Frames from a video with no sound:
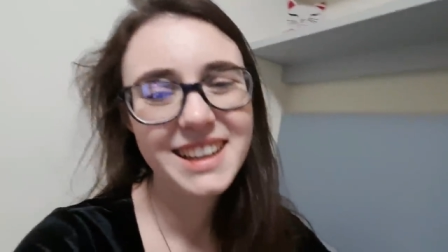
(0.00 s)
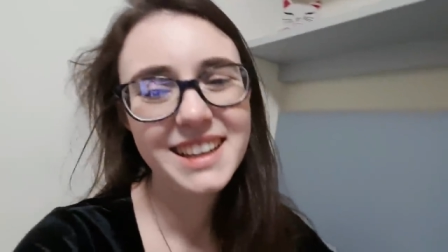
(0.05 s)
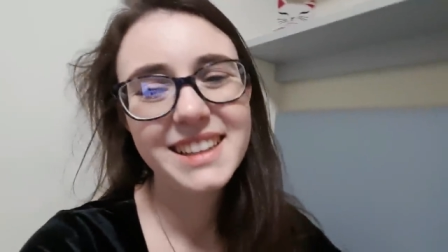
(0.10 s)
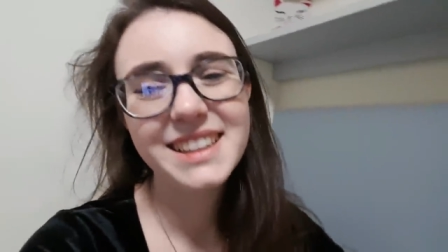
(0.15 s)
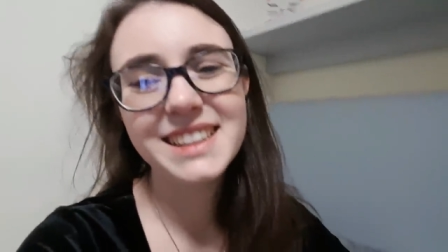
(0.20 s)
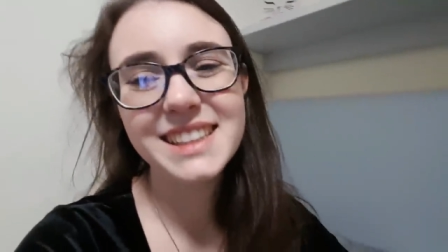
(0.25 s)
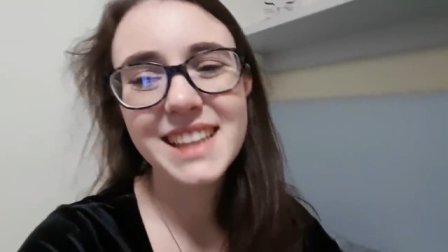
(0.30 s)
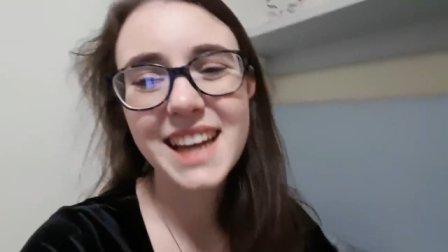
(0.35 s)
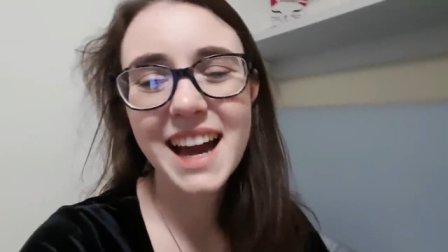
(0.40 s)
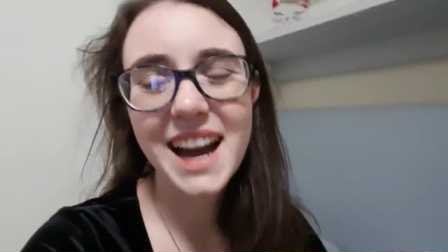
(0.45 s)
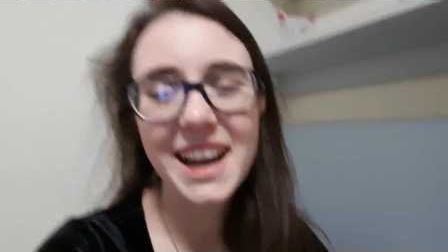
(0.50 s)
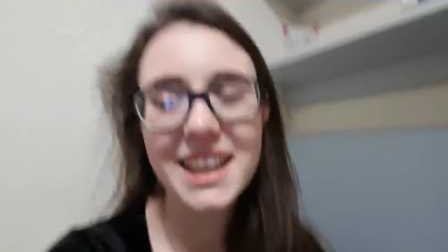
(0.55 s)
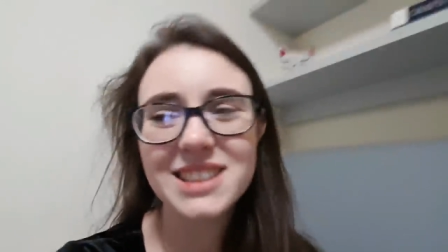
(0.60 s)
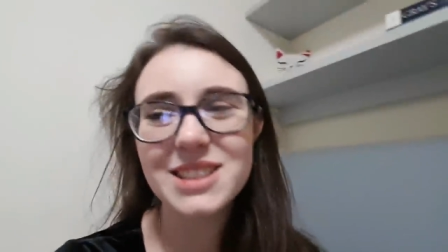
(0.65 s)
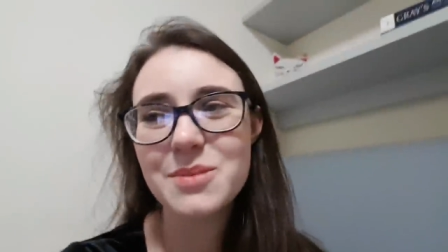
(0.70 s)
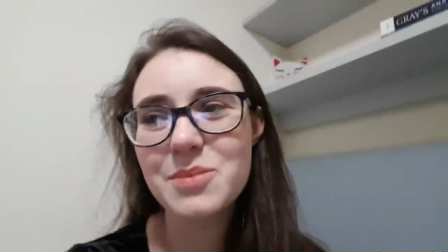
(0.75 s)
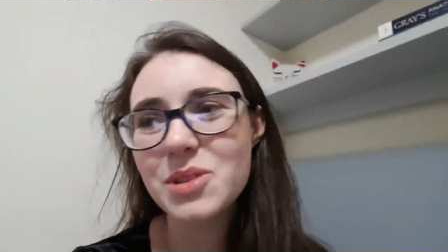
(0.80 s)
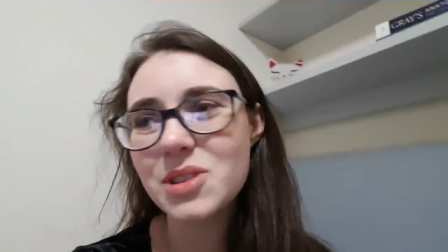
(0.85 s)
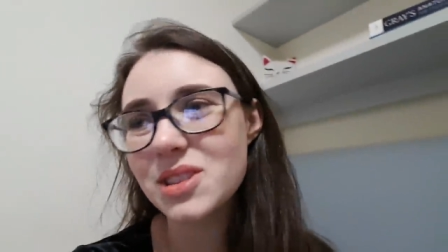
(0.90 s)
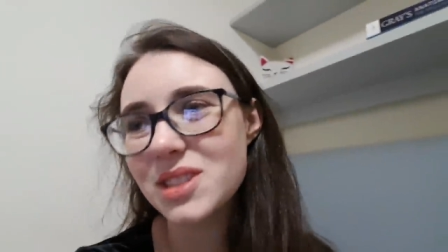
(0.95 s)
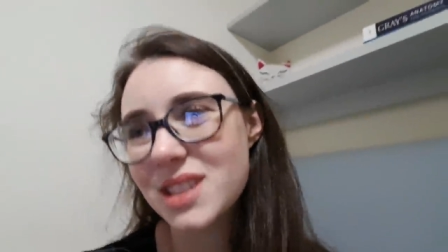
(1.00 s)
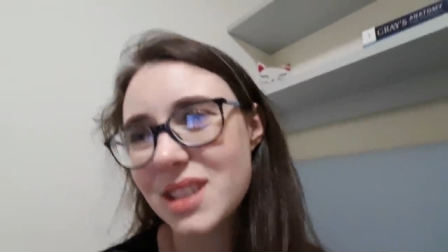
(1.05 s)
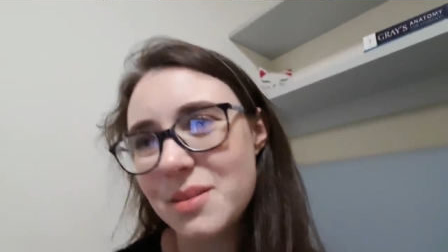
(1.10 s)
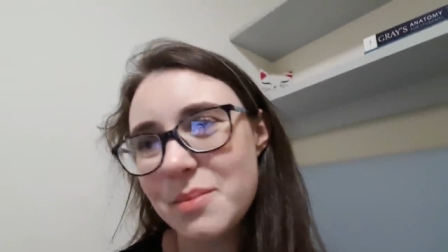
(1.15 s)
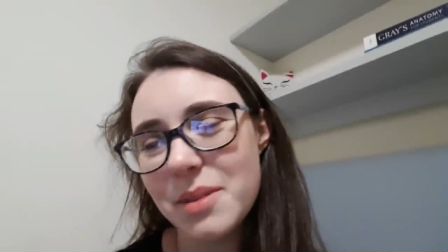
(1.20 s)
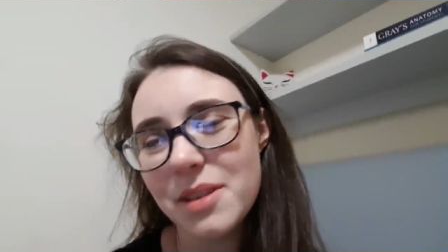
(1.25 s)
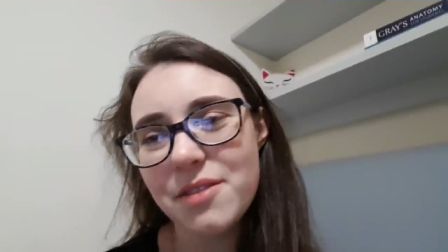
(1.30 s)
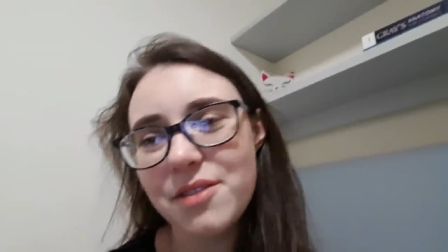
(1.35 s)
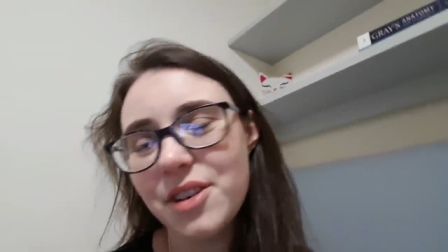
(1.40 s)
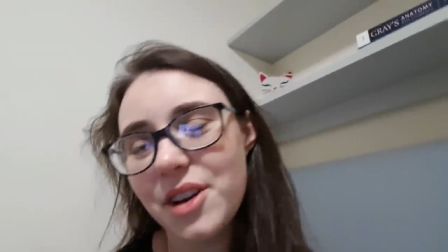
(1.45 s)
yeah tomorrow's gonna
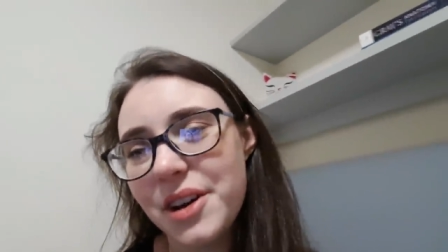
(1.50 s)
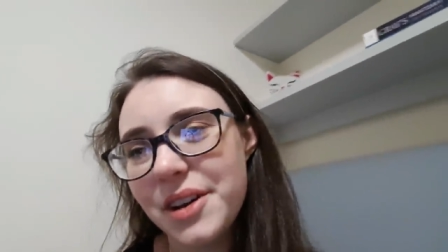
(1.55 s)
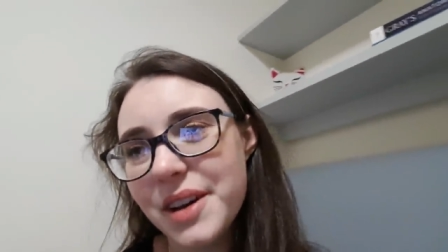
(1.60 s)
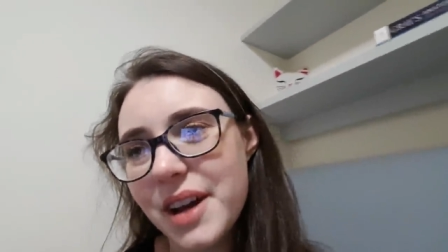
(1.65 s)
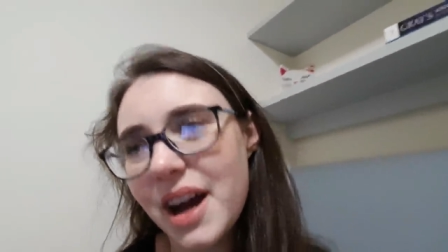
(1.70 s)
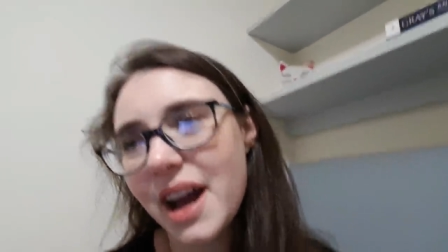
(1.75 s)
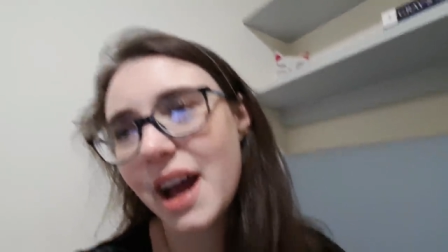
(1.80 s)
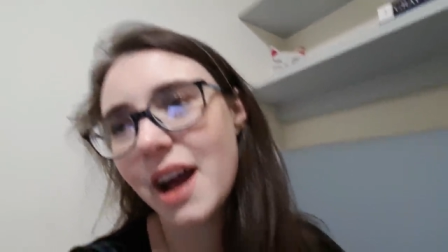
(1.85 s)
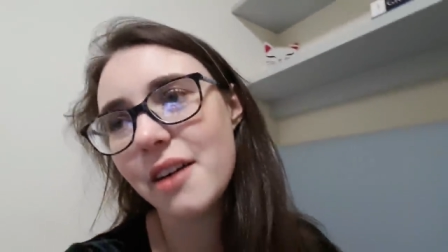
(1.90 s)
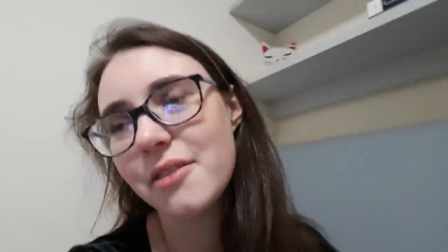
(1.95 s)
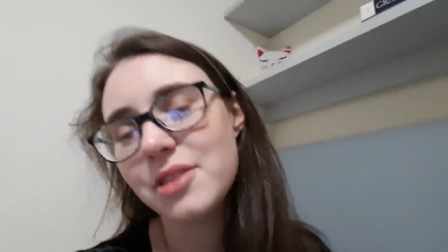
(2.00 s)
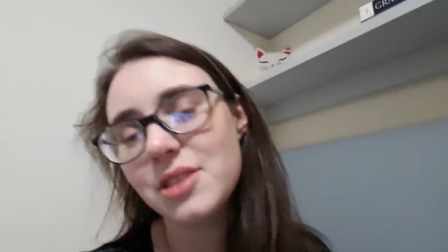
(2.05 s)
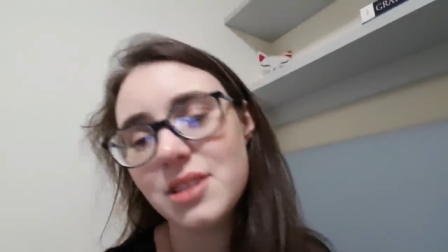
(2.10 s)
be fun I have a